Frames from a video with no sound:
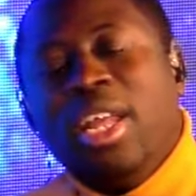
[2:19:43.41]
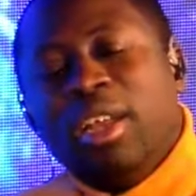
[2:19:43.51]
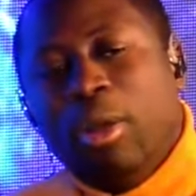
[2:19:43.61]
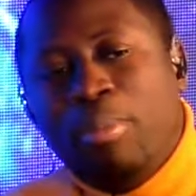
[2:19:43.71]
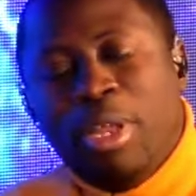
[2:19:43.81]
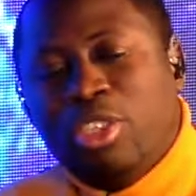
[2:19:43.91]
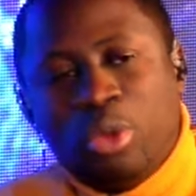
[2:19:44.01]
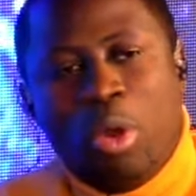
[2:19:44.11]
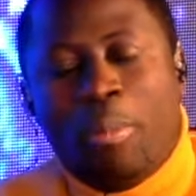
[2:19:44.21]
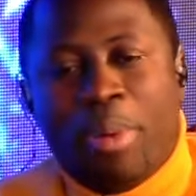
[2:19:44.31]
God bless
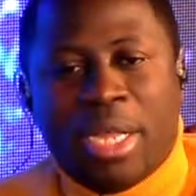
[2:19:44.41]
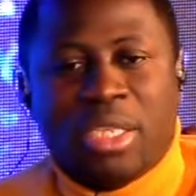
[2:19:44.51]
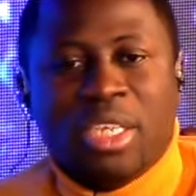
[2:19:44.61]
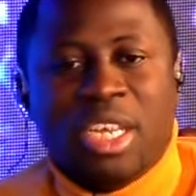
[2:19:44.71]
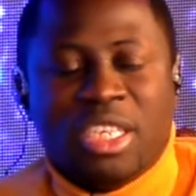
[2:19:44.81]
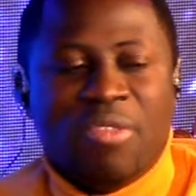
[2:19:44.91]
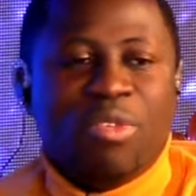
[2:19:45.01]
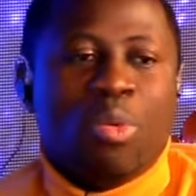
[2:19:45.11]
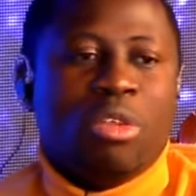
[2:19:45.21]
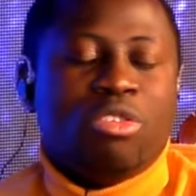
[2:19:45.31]
you all, partners. If you
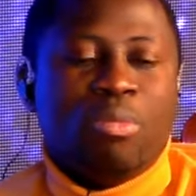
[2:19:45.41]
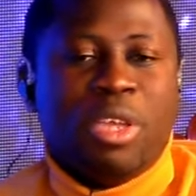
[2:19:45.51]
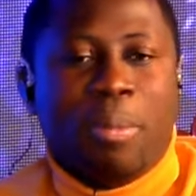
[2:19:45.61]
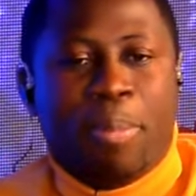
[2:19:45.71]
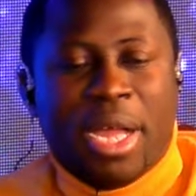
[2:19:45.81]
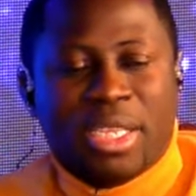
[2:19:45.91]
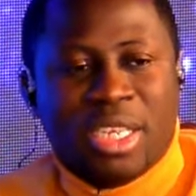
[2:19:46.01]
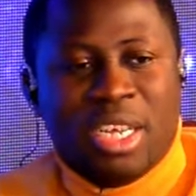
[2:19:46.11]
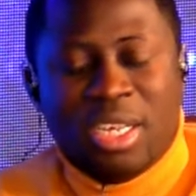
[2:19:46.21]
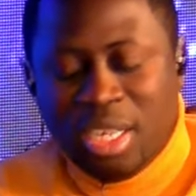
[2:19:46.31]
want to be a
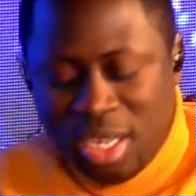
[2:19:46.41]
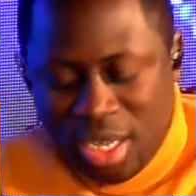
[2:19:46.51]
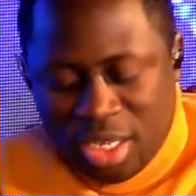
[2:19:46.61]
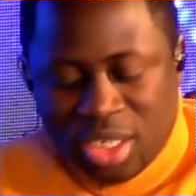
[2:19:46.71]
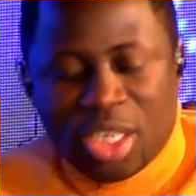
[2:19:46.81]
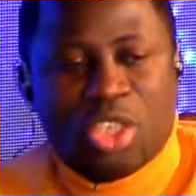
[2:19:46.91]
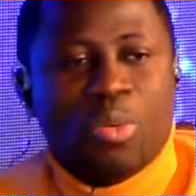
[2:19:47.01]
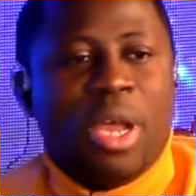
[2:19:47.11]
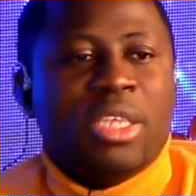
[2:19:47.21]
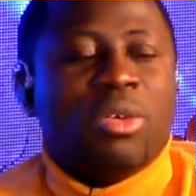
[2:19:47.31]
partner, just
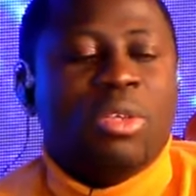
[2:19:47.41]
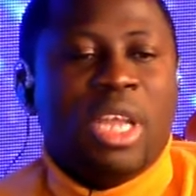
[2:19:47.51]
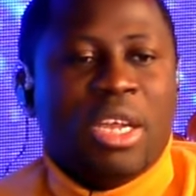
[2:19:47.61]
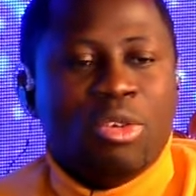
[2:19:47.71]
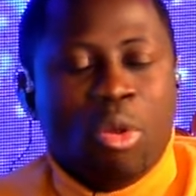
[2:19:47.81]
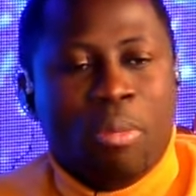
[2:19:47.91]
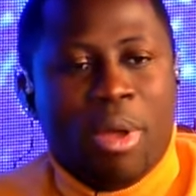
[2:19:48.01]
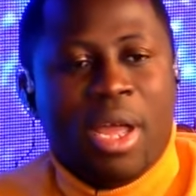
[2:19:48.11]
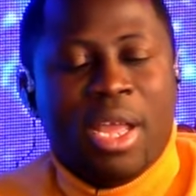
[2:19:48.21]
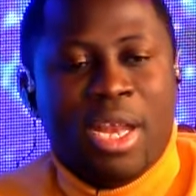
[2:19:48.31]
write on that
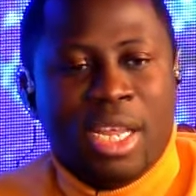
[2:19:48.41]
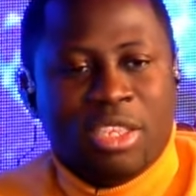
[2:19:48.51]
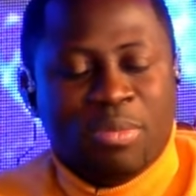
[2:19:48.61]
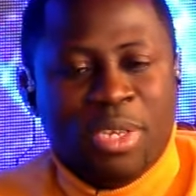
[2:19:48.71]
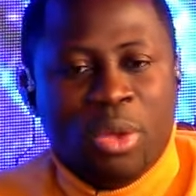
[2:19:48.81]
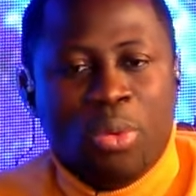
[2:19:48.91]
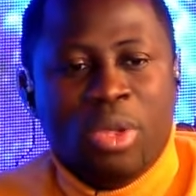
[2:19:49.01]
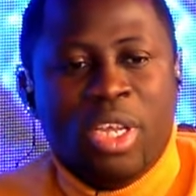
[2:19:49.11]
number and let me know.